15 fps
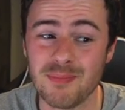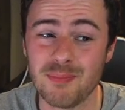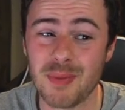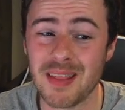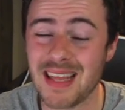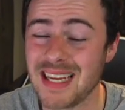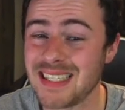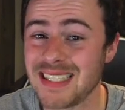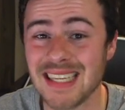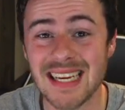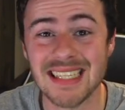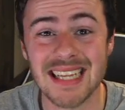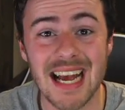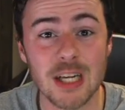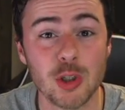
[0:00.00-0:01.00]
but this
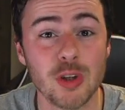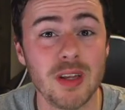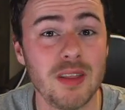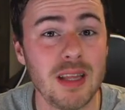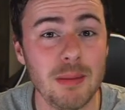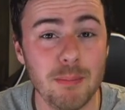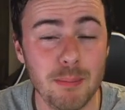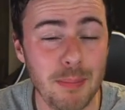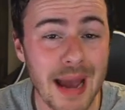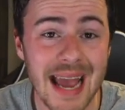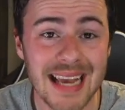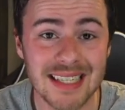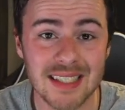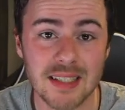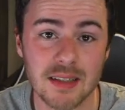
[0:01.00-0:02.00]
is actually the
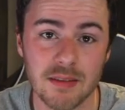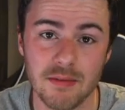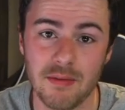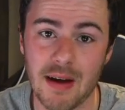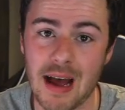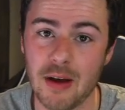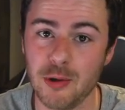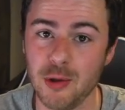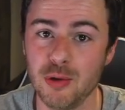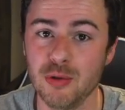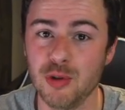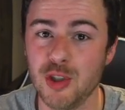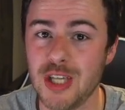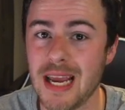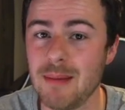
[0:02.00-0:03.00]
best value
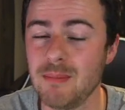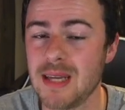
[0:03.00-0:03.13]
gem